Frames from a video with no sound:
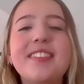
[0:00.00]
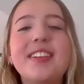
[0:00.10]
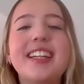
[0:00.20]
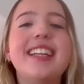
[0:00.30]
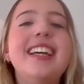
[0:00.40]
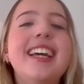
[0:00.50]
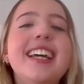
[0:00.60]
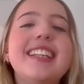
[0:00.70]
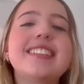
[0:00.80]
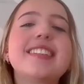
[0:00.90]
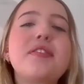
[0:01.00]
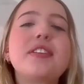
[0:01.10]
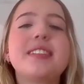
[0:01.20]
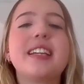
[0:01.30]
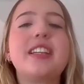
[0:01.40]
And I mean, this stuff
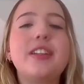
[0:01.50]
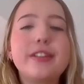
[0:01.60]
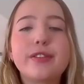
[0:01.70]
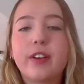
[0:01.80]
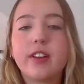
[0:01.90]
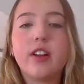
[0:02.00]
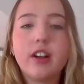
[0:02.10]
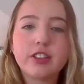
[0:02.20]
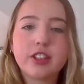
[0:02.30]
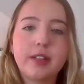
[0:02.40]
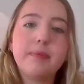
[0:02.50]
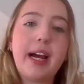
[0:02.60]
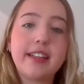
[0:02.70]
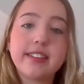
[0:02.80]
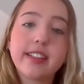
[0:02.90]
is like huge for long-term
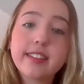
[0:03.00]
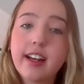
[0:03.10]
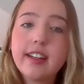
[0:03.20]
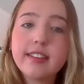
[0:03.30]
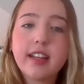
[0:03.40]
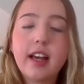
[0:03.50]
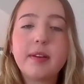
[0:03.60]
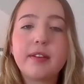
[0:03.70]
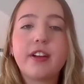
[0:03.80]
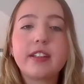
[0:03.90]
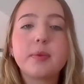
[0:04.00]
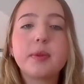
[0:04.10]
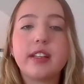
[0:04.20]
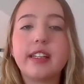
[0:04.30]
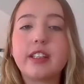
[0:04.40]
math success. I mean,
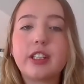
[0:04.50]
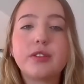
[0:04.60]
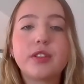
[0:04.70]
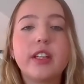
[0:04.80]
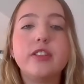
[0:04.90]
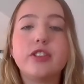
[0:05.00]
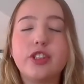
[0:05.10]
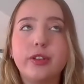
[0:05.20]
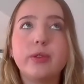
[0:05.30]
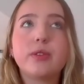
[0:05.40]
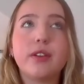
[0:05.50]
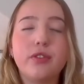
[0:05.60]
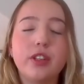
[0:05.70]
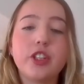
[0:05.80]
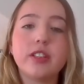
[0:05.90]
flexible thinkers can choose
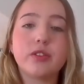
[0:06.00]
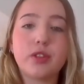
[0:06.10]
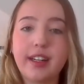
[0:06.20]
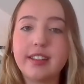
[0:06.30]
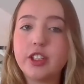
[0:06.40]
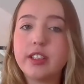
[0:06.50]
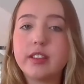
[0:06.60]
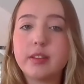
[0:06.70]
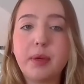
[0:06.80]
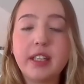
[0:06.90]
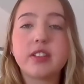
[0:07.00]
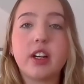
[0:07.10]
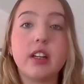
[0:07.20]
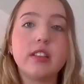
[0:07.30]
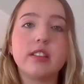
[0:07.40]
efficient strategies based
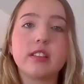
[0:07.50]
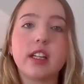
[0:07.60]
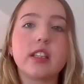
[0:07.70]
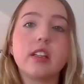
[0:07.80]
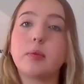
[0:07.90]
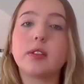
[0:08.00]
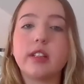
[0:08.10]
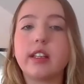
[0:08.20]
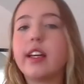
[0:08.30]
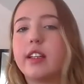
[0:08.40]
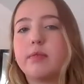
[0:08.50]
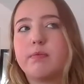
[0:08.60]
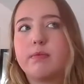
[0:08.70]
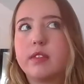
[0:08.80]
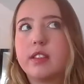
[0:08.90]
on like the numbers that they
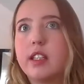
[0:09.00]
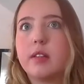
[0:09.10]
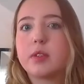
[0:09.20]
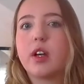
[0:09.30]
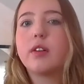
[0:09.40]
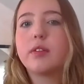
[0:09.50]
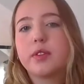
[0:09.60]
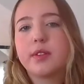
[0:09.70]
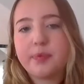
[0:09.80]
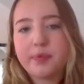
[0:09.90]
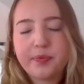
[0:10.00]
see themselves.